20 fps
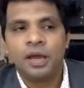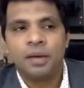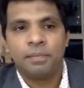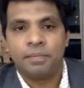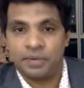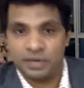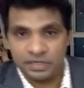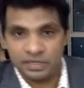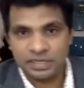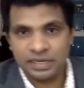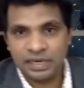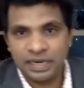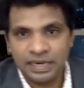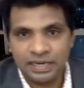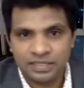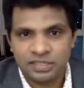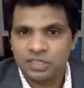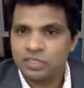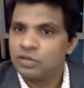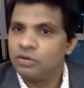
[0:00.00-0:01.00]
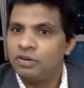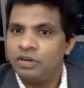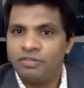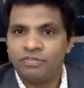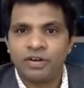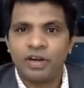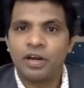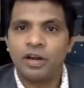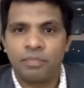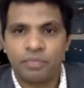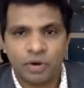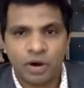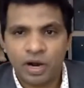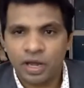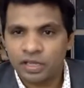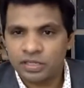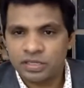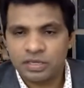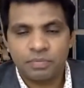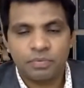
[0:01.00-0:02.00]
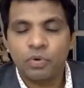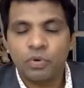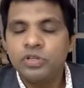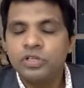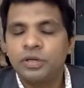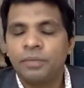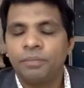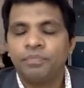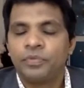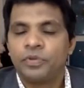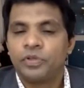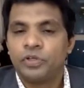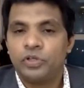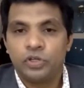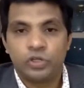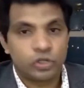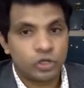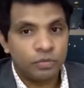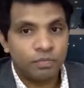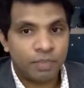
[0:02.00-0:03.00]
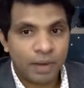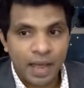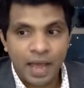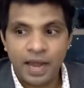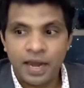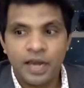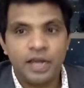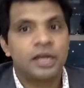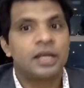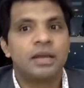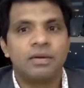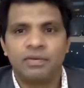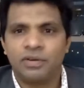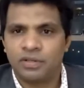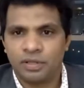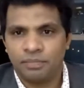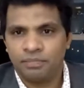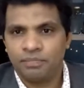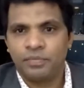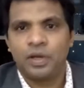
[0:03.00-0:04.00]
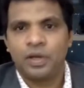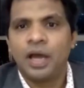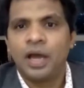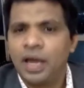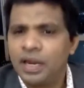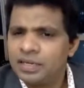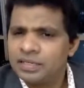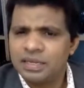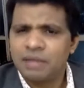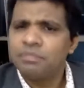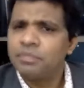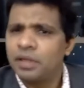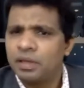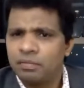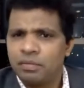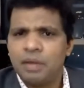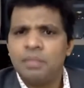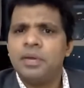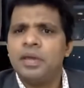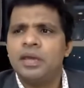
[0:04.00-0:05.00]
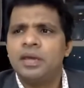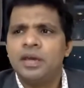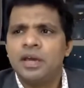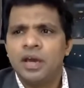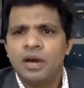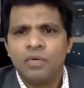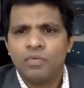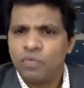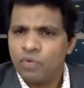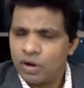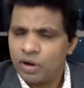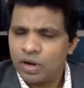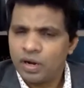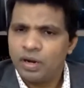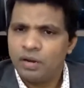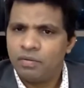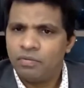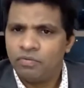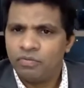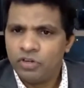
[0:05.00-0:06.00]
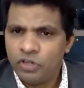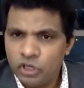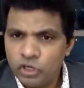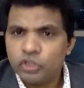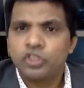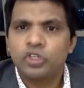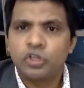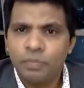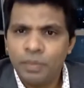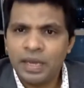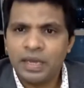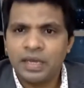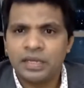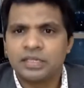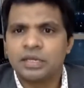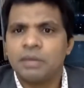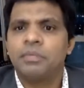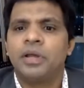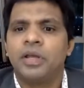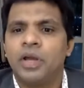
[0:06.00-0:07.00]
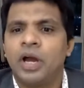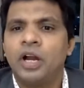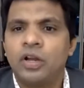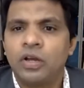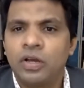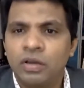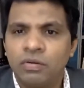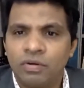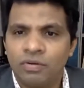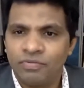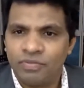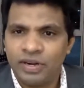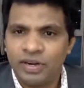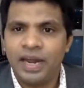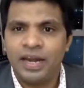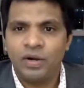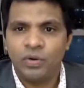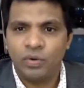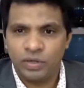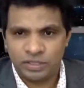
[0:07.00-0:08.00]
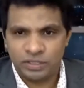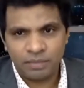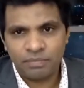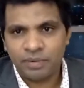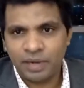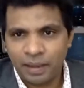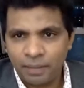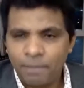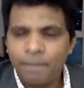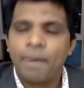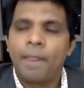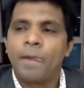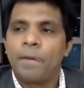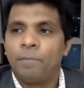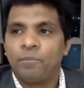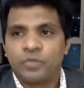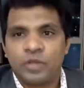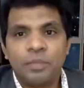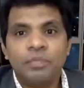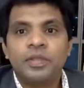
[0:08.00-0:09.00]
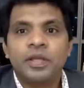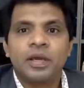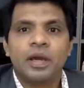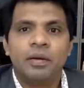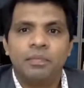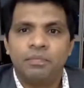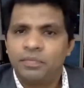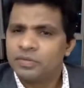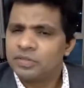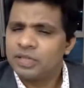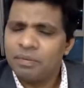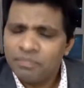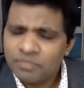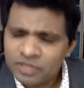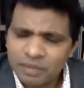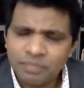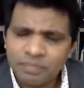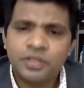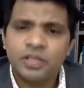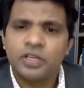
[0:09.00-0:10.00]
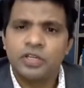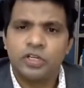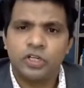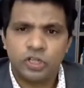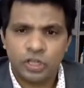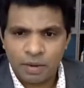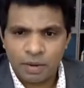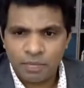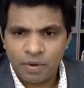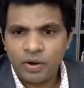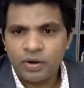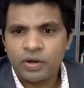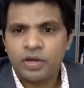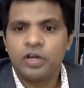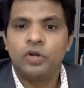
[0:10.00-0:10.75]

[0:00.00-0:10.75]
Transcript: press releases or different products approach. You should plan and give it to them. And something maybe for news to make is something you have to give a free advice sometime. Something you need to come out,